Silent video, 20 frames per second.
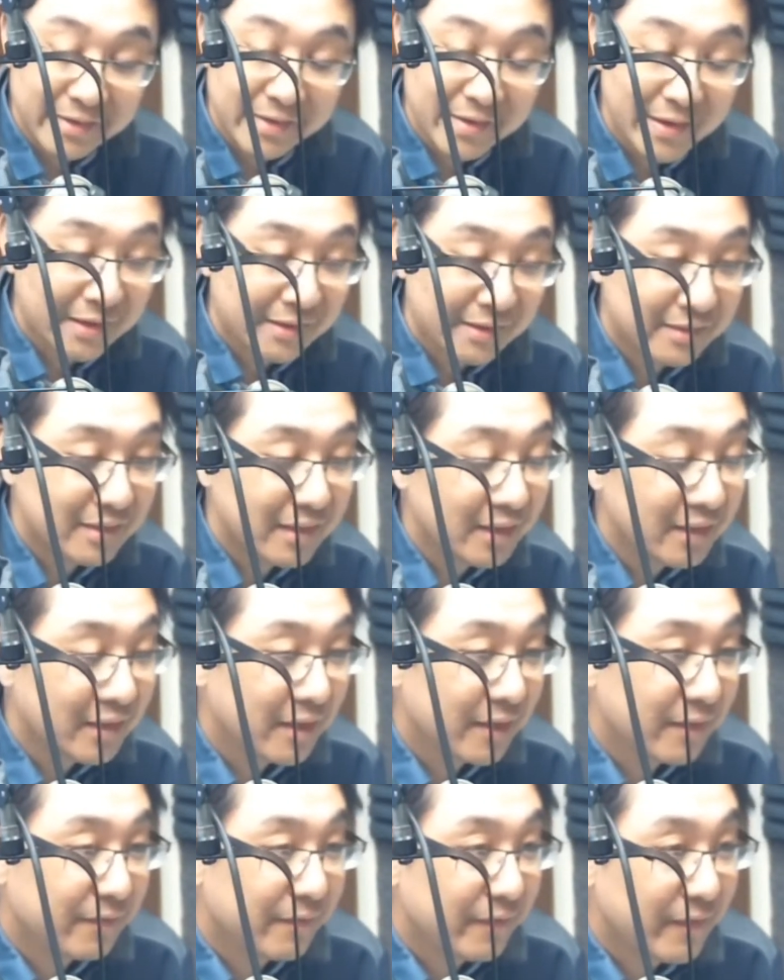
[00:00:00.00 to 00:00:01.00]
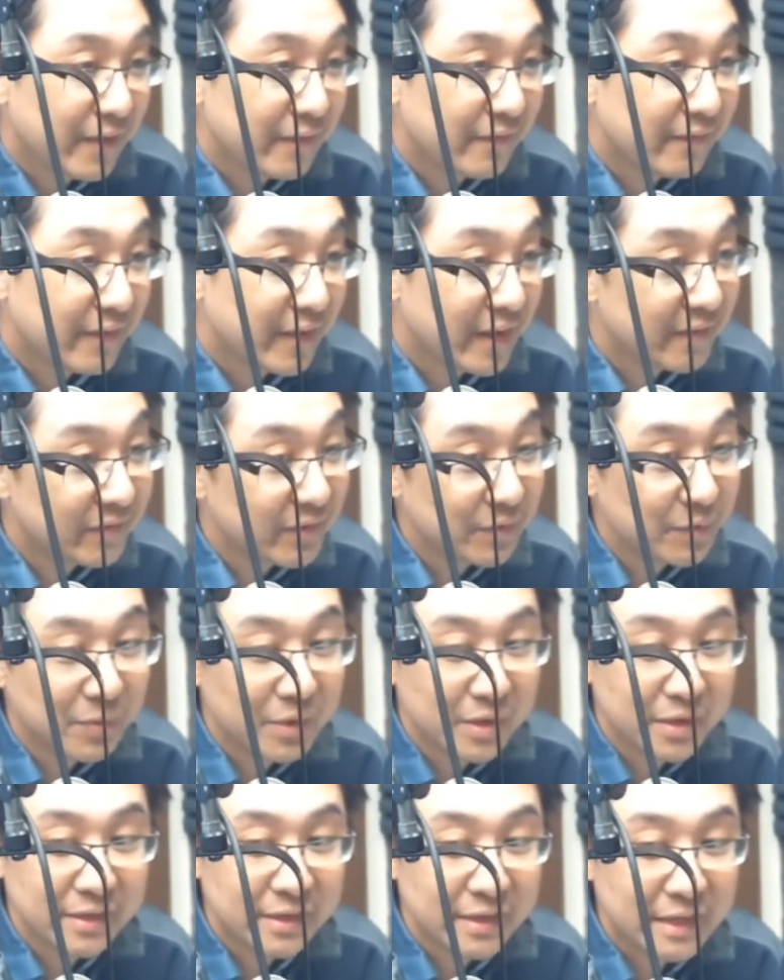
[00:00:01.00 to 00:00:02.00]
Now, I think if
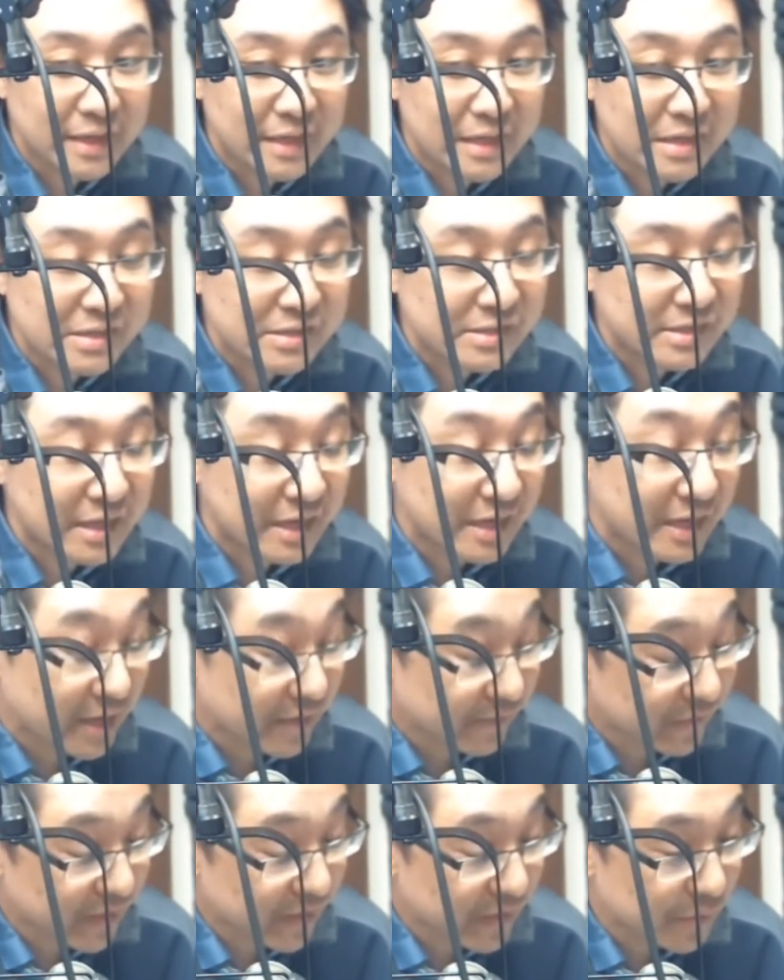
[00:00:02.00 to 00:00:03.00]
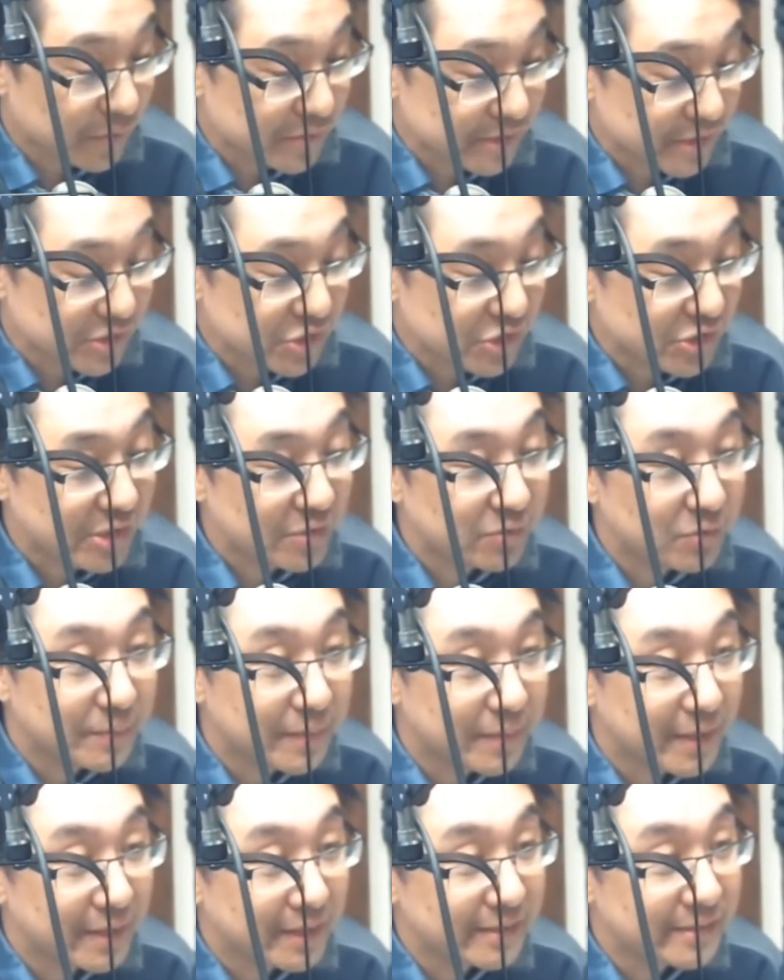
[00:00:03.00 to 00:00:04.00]
everyone is, and if anyone's interested in
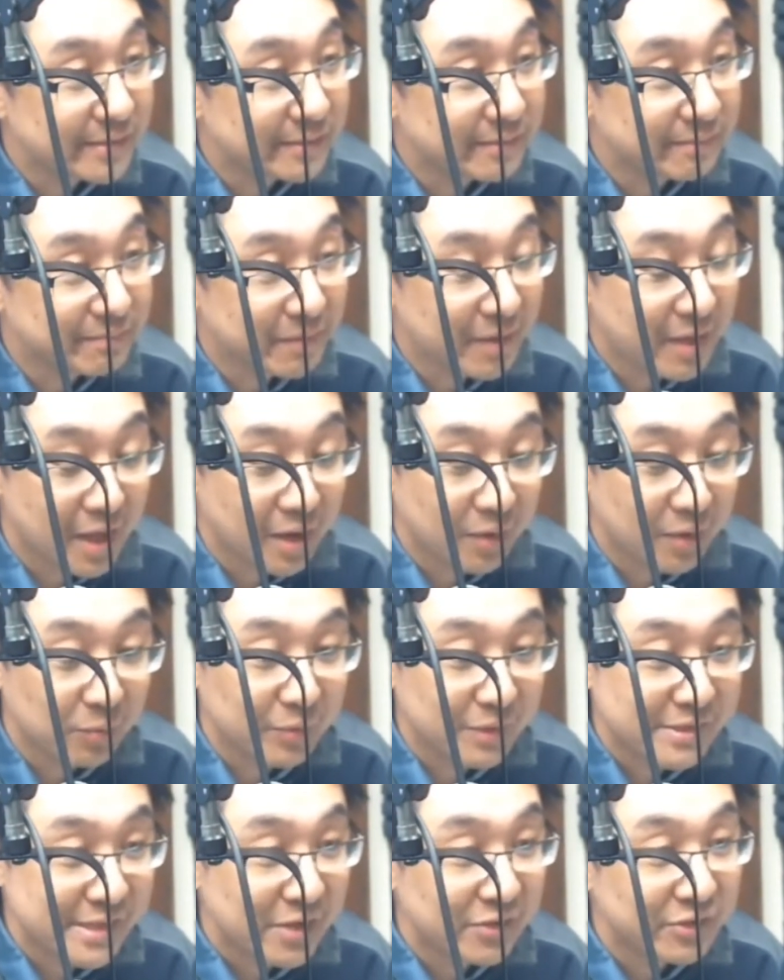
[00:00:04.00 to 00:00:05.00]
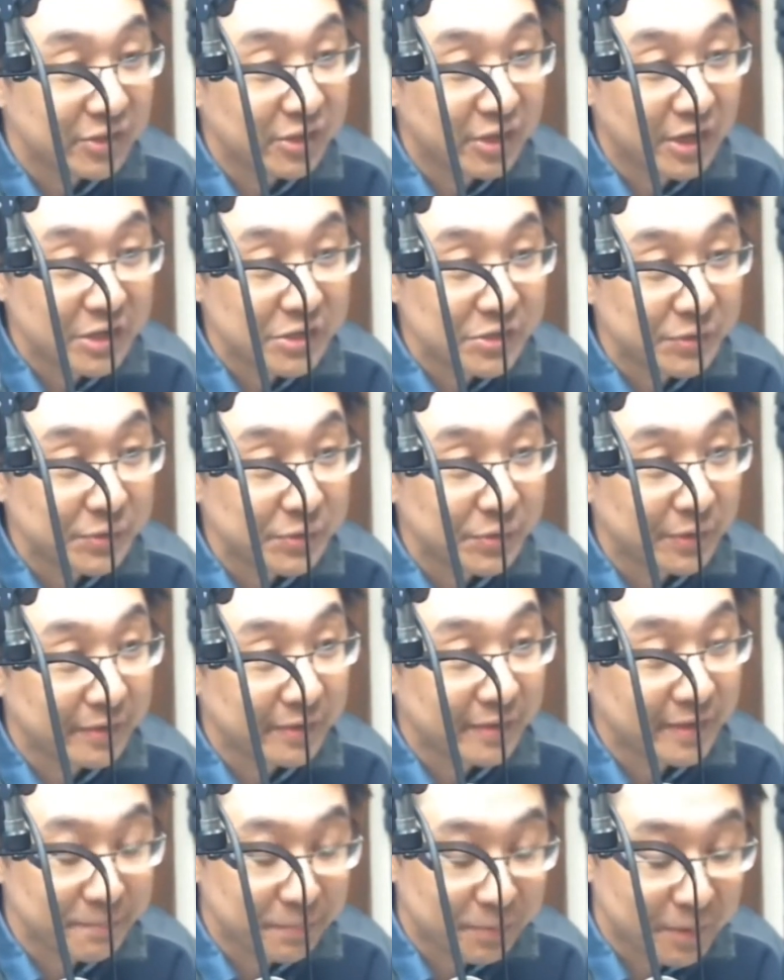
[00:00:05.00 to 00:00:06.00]
robotics, reach out to your high
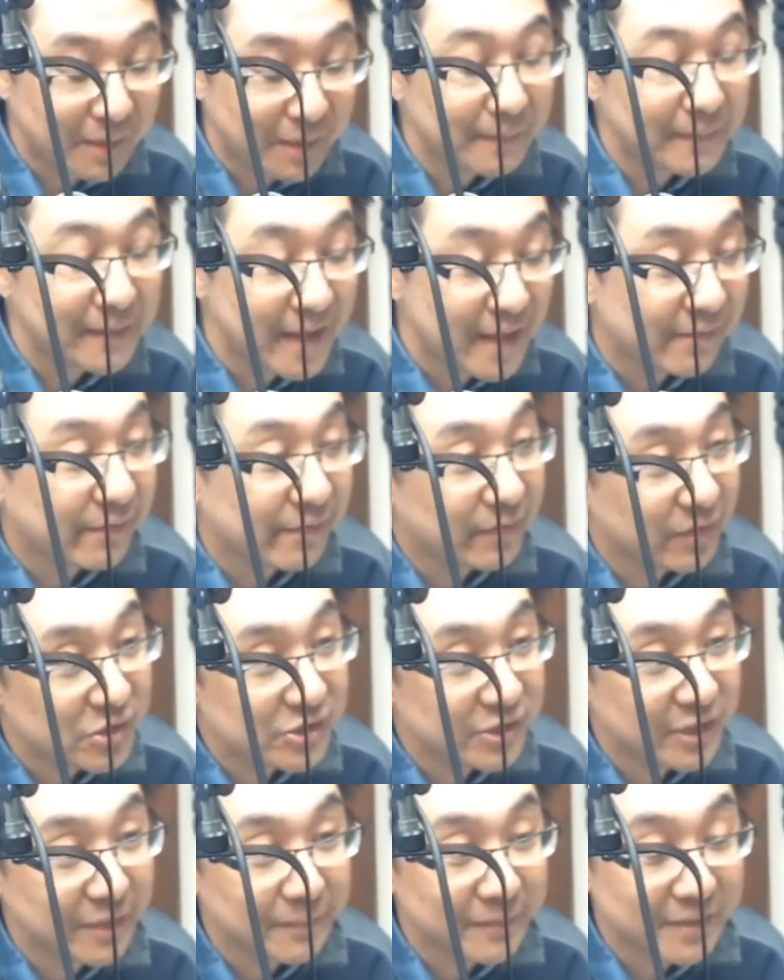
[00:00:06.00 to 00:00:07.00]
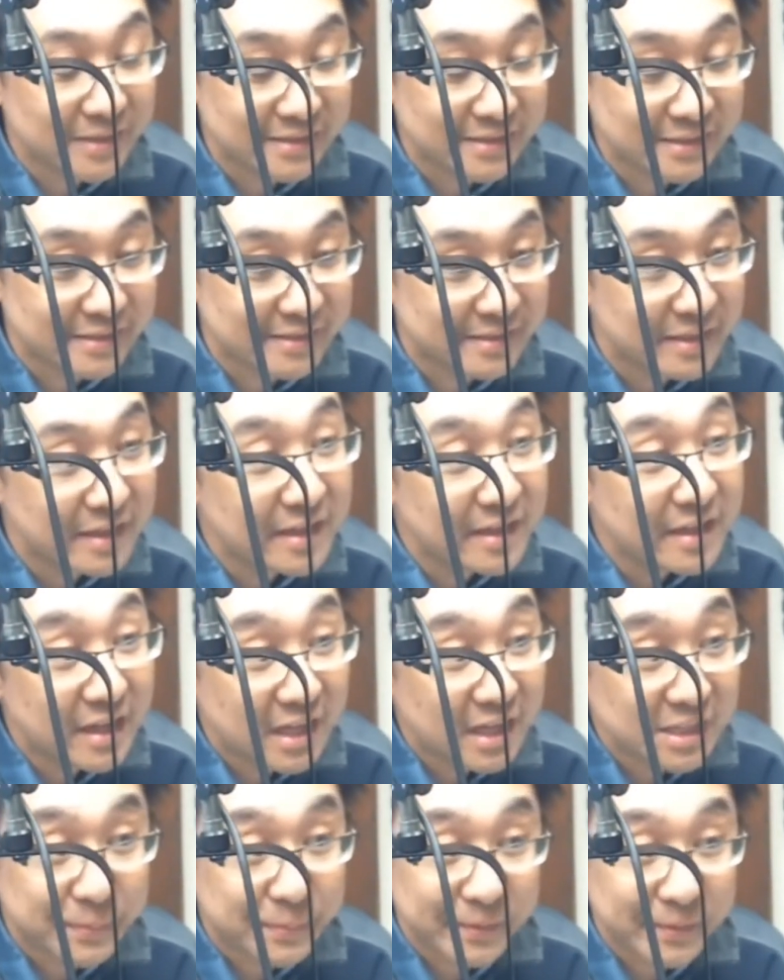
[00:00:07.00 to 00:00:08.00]
school. They probably have a first team because it's
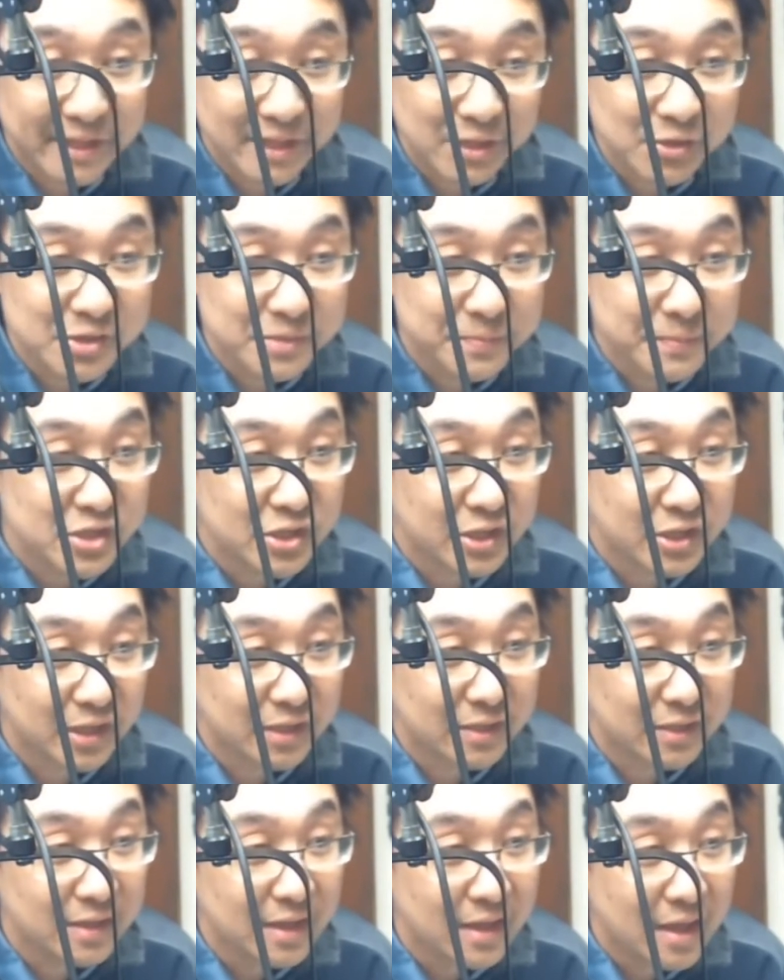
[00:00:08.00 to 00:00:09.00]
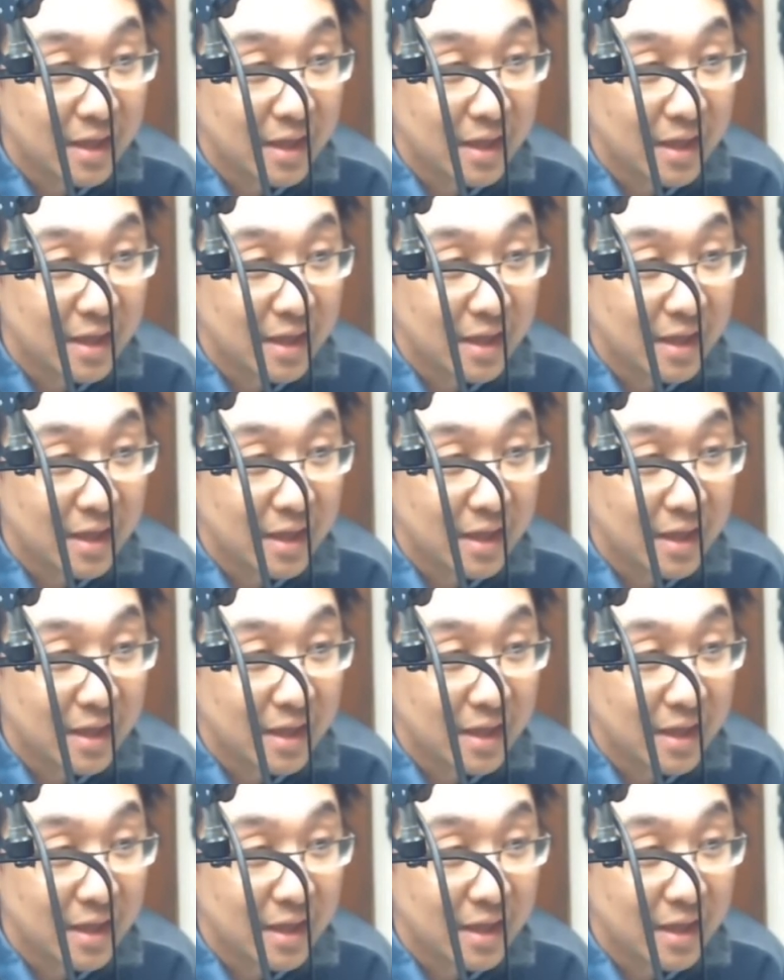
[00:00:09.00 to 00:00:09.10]
pretty huge in Michigan.